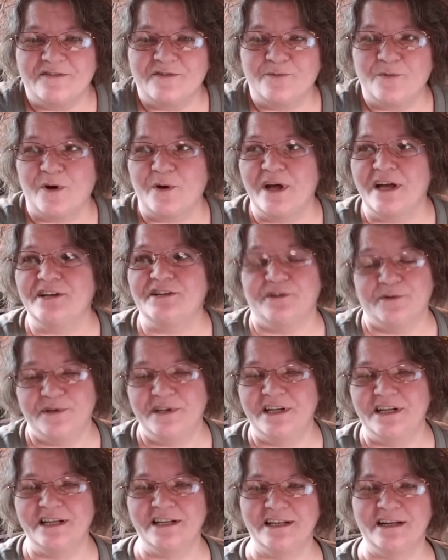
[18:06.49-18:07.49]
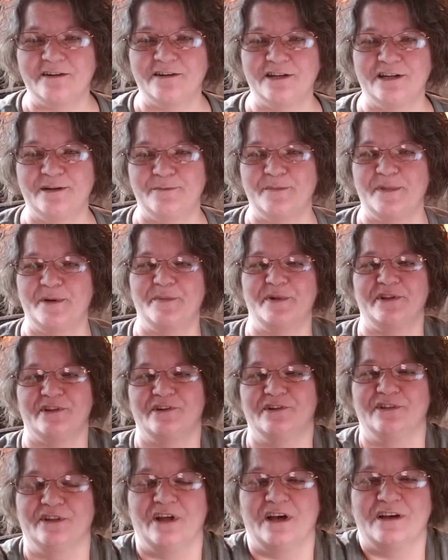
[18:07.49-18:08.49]
Well, actually, we did it down at my
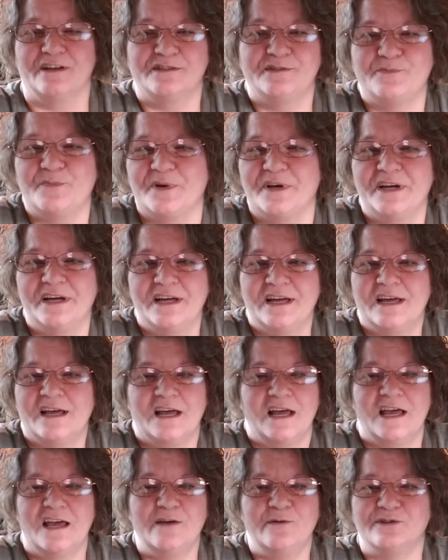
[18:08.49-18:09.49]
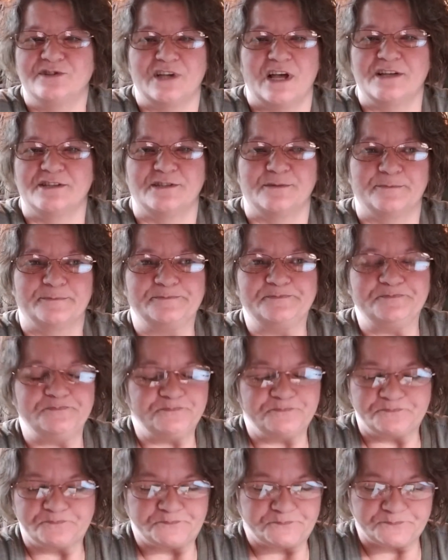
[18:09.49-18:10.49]
mother-in-law's, but it was awesome.
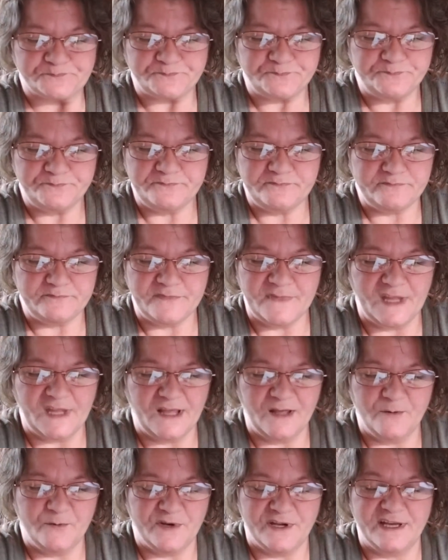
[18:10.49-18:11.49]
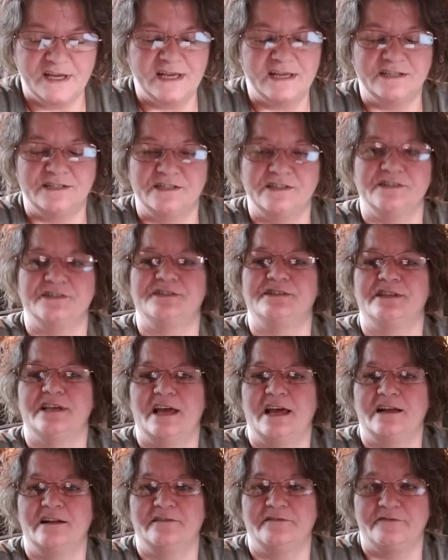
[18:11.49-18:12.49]
We just
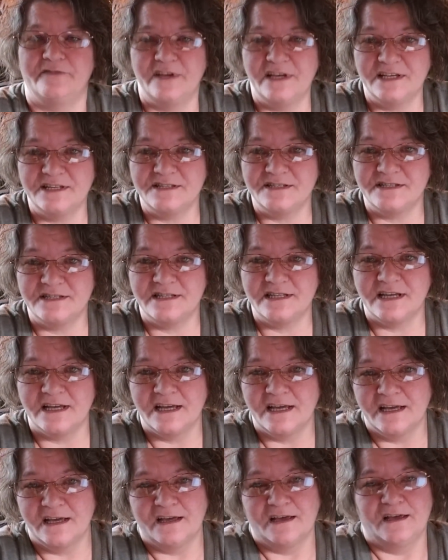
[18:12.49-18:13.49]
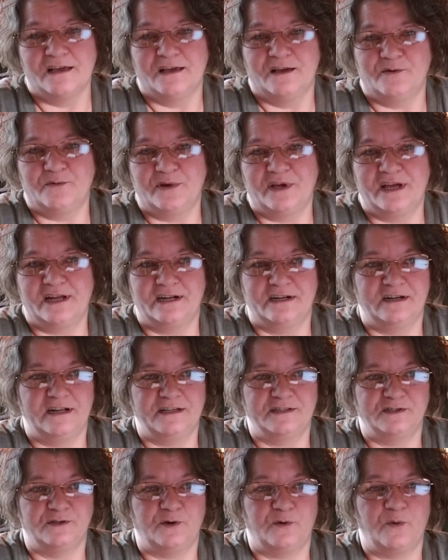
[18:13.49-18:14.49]
had a feast. We had a
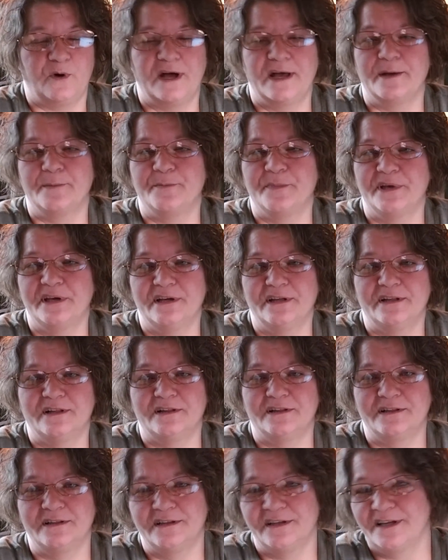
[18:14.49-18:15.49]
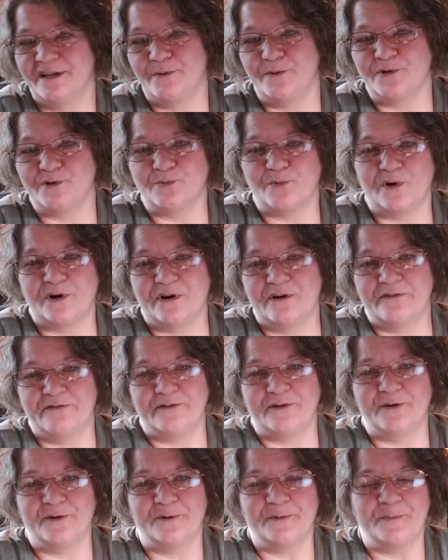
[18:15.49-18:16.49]
nice quiet meal. It was
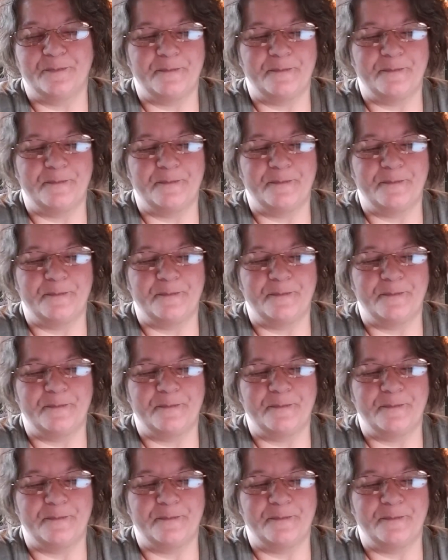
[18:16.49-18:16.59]
wonderful.